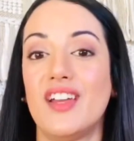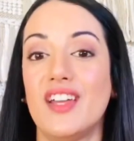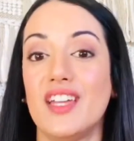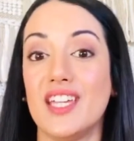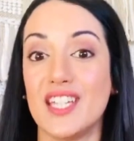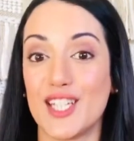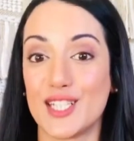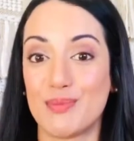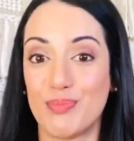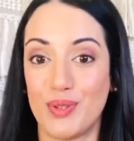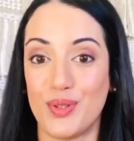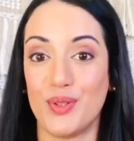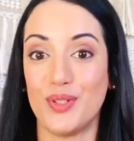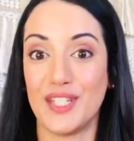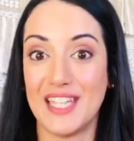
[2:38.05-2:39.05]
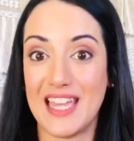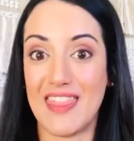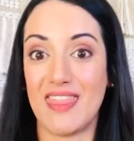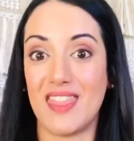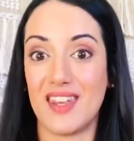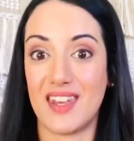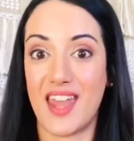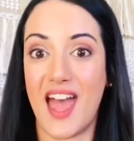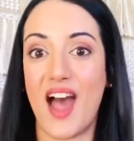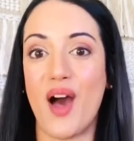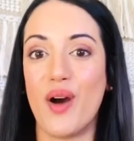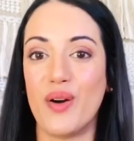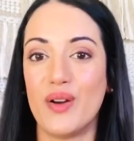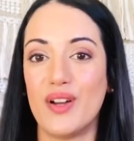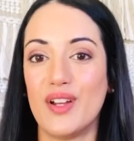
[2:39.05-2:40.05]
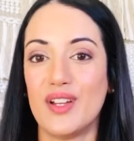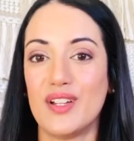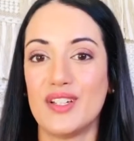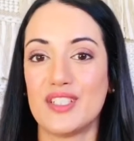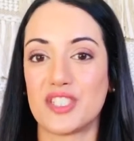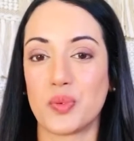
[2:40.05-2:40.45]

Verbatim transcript: It is purely in the now. So